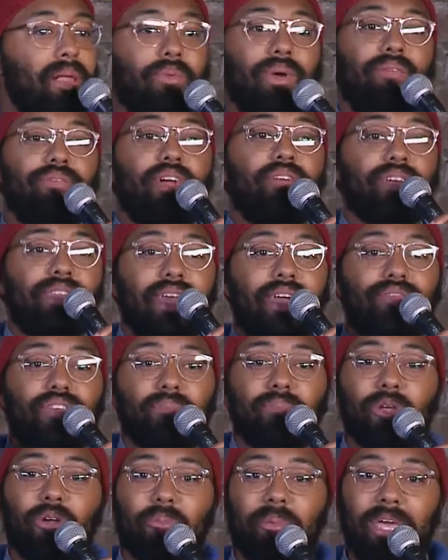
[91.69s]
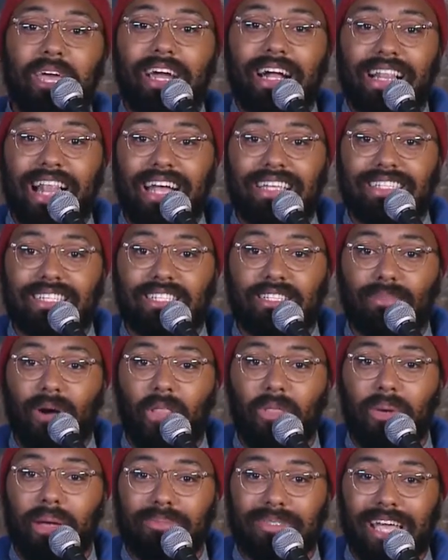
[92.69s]
We have everything from European classicism all
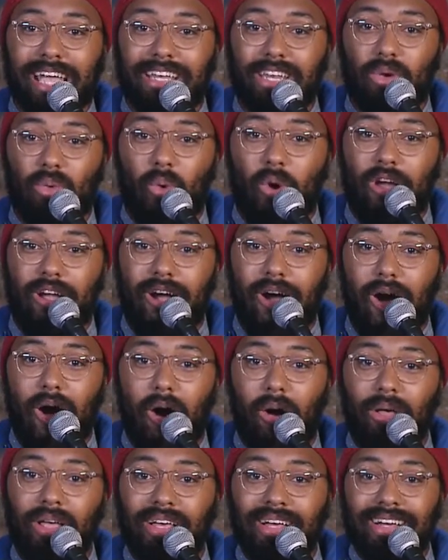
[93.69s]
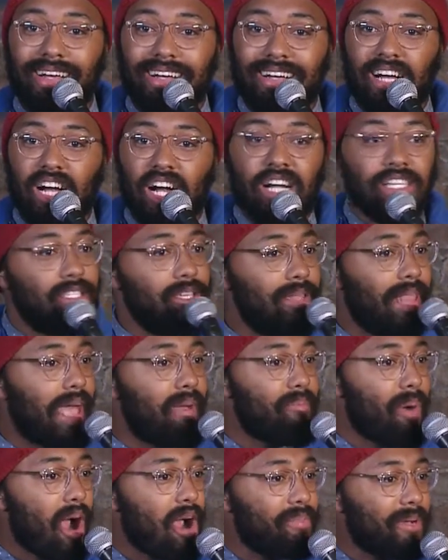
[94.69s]
the way up to Andy Warhol. Do you
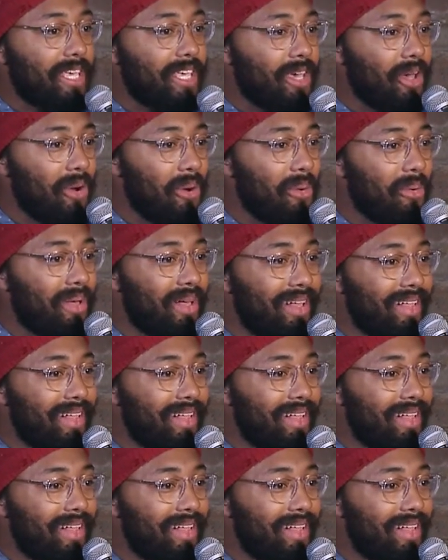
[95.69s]
like barbecue? You